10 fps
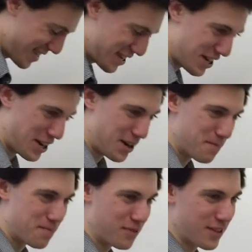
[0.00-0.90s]

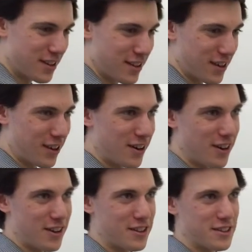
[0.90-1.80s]
on
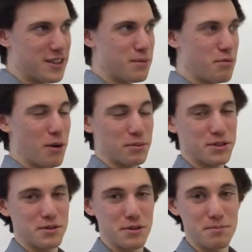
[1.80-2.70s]
the problem
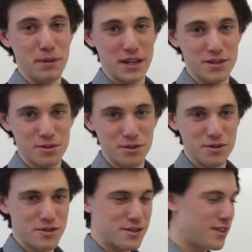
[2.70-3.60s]
concerning
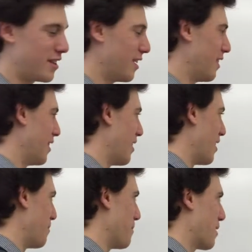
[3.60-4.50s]
bicycles.
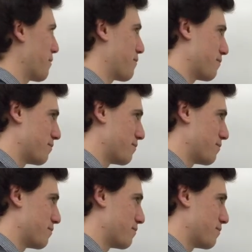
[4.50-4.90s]
After